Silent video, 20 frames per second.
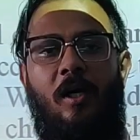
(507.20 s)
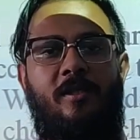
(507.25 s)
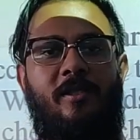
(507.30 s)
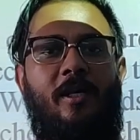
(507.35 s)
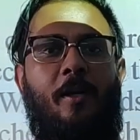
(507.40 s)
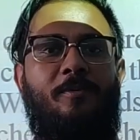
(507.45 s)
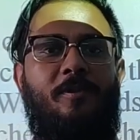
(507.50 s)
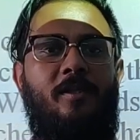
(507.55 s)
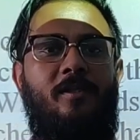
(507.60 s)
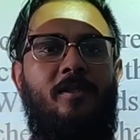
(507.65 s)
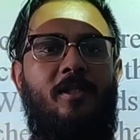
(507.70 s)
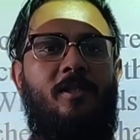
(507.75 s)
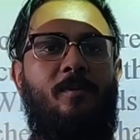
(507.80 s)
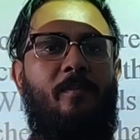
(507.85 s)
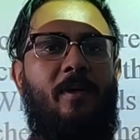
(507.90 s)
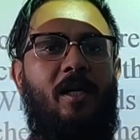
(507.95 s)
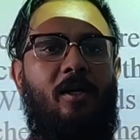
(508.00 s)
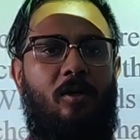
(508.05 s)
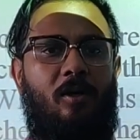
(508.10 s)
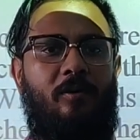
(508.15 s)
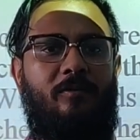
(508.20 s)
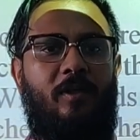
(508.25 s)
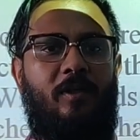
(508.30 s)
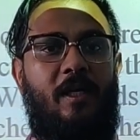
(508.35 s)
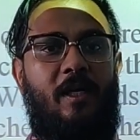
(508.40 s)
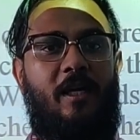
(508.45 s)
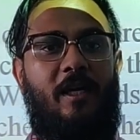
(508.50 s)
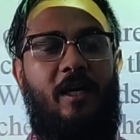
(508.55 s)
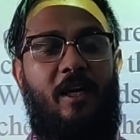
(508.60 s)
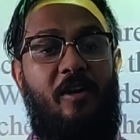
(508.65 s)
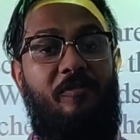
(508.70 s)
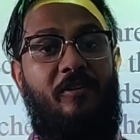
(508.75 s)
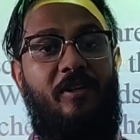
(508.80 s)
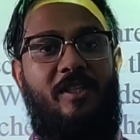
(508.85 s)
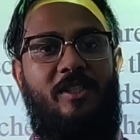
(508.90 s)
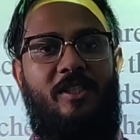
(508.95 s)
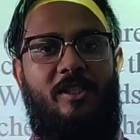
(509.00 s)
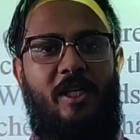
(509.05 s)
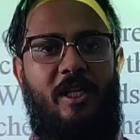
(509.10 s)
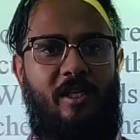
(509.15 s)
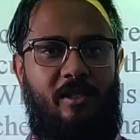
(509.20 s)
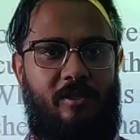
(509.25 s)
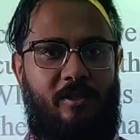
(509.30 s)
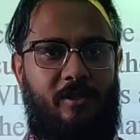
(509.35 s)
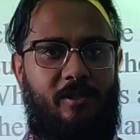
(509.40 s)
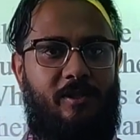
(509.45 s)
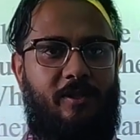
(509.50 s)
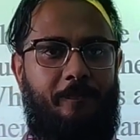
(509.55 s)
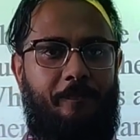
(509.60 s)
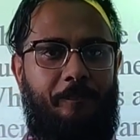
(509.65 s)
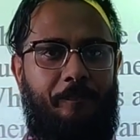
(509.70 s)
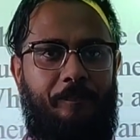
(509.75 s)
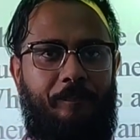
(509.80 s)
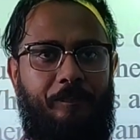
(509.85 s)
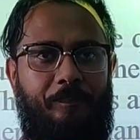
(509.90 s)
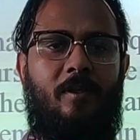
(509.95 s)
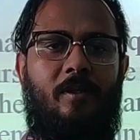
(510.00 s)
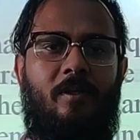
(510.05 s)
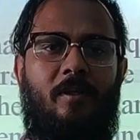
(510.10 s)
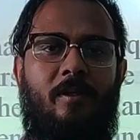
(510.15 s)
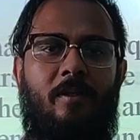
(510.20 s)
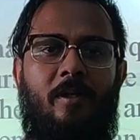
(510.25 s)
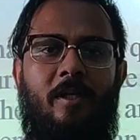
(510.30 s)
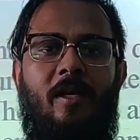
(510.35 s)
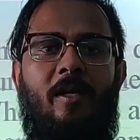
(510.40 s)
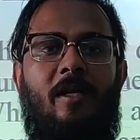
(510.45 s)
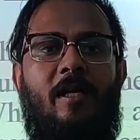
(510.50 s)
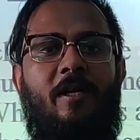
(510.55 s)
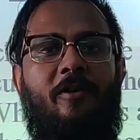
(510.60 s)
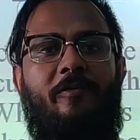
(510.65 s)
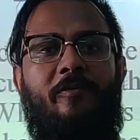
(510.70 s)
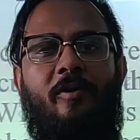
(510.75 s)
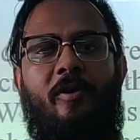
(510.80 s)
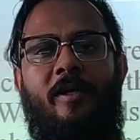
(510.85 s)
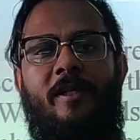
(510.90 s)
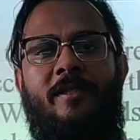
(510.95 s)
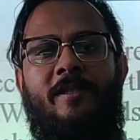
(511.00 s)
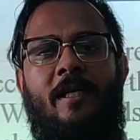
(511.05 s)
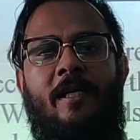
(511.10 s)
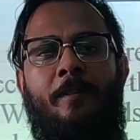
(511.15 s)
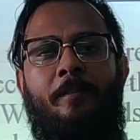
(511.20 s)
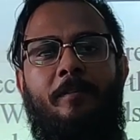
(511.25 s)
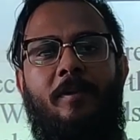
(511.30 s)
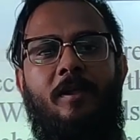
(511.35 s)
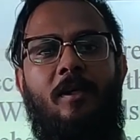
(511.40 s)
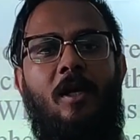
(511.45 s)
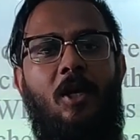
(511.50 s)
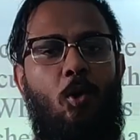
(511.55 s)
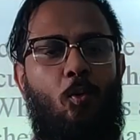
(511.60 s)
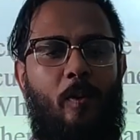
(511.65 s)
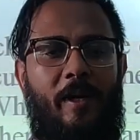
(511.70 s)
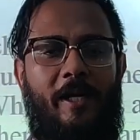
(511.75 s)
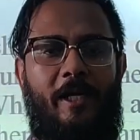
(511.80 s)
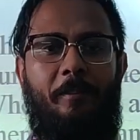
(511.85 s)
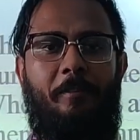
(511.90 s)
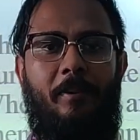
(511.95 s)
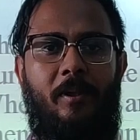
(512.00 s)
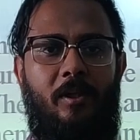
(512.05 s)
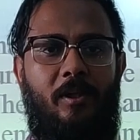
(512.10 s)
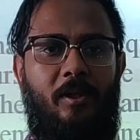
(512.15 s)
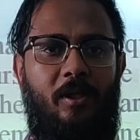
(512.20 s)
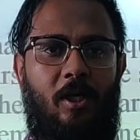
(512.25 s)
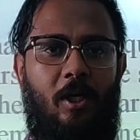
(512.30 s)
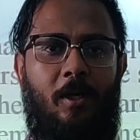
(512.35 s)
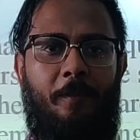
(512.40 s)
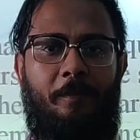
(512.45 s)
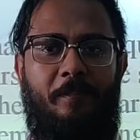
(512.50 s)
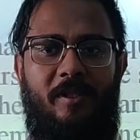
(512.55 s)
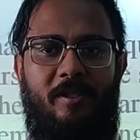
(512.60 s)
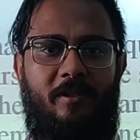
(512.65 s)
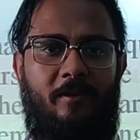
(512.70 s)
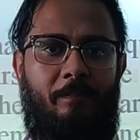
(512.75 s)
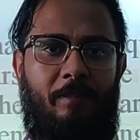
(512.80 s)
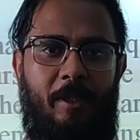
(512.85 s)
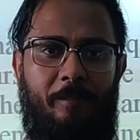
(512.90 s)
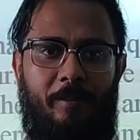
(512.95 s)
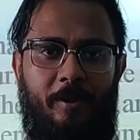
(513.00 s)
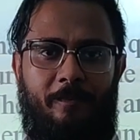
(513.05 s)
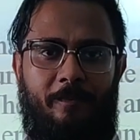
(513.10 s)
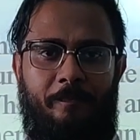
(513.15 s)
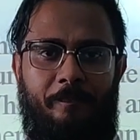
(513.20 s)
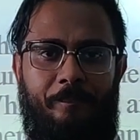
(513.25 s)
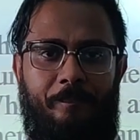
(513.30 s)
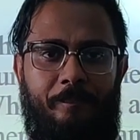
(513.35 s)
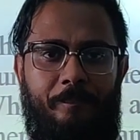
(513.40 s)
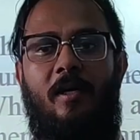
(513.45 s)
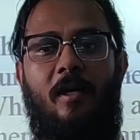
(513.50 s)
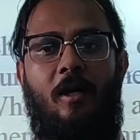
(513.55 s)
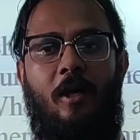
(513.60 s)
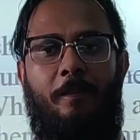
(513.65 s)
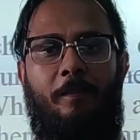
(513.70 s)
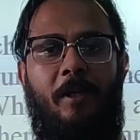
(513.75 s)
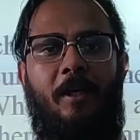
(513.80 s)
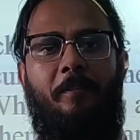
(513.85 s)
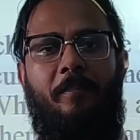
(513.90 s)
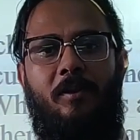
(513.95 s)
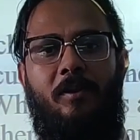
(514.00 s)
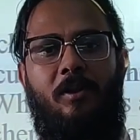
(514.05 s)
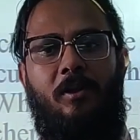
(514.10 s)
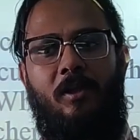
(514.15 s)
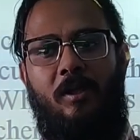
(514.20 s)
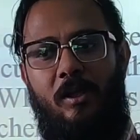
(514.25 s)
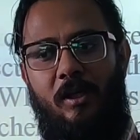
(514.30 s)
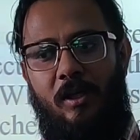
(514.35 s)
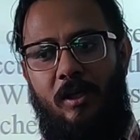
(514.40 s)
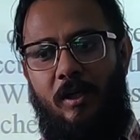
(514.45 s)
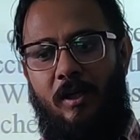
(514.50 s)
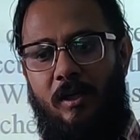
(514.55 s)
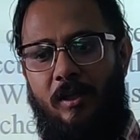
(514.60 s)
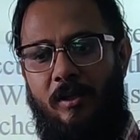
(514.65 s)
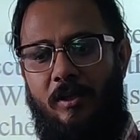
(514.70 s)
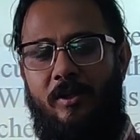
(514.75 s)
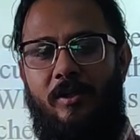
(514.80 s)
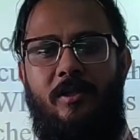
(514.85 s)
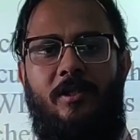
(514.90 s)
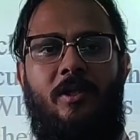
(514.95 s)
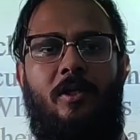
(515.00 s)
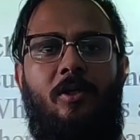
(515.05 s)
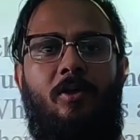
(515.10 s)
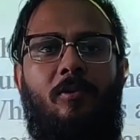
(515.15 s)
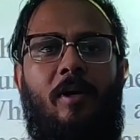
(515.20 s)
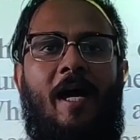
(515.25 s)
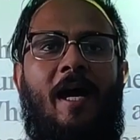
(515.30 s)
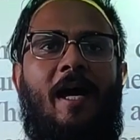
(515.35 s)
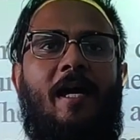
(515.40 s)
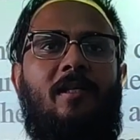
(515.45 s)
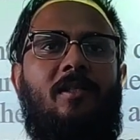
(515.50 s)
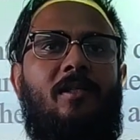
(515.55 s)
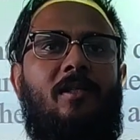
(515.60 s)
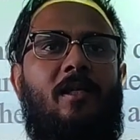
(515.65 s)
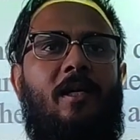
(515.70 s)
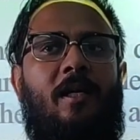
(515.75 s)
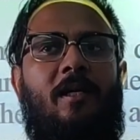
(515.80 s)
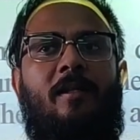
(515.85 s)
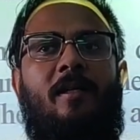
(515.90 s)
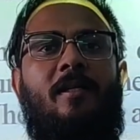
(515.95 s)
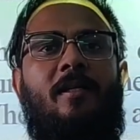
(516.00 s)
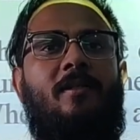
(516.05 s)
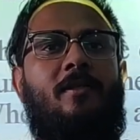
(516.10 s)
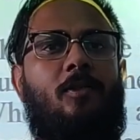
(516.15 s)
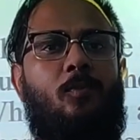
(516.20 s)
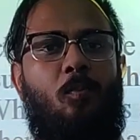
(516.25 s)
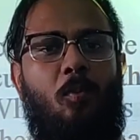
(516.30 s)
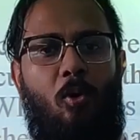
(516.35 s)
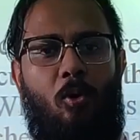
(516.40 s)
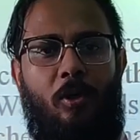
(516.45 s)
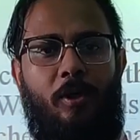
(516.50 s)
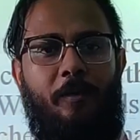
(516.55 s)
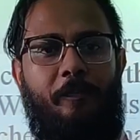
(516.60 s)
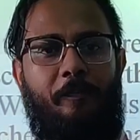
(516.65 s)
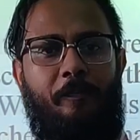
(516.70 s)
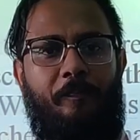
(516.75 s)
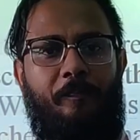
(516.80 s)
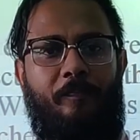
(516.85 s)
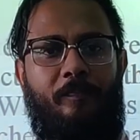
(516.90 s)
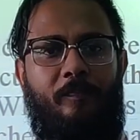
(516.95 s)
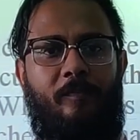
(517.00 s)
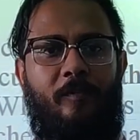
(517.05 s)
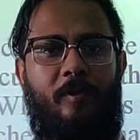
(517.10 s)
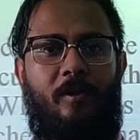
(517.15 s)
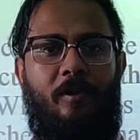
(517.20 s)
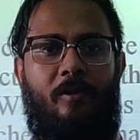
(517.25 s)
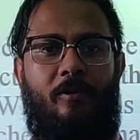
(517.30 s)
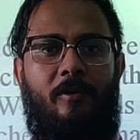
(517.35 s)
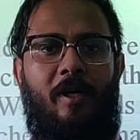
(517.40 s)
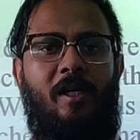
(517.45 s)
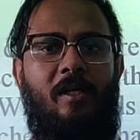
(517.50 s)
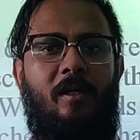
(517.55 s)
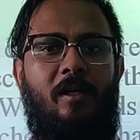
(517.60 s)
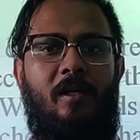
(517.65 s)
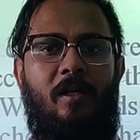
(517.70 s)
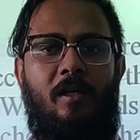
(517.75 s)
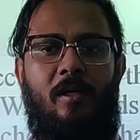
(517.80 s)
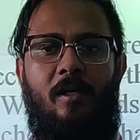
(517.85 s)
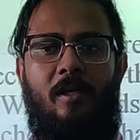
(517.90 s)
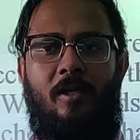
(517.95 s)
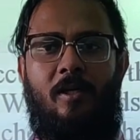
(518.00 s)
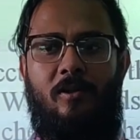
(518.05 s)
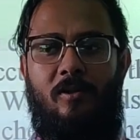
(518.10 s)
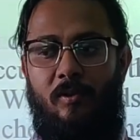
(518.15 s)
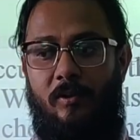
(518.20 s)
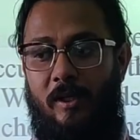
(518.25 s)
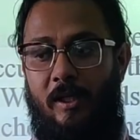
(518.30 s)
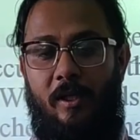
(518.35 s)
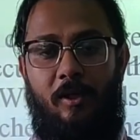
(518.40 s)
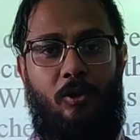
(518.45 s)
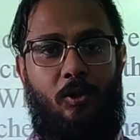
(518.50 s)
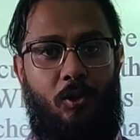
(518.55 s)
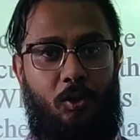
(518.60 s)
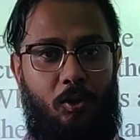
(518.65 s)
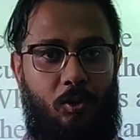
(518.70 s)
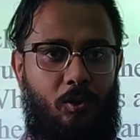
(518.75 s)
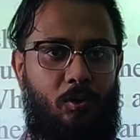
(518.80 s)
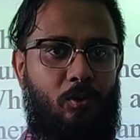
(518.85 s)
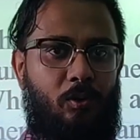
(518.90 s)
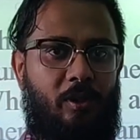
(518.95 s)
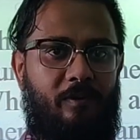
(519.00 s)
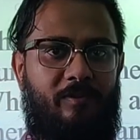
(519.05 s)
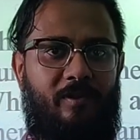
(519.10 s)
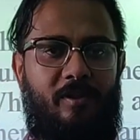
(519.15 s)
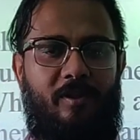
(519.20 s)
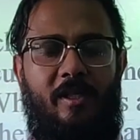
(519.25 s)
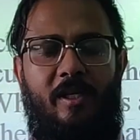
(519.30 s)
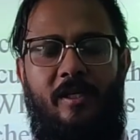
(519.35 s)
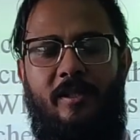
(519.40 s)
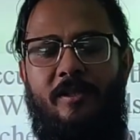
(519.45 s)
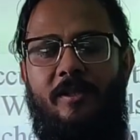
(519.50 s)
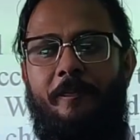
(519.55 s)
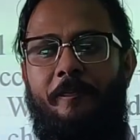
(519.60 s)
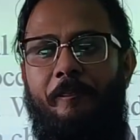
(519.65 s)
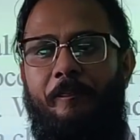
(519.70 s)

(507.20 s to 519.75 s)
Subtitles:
a substance is made of. If it changes, okay, like for example, when you burn a piece of paper, paper turns into ash and then smoke, right? So there are two different things.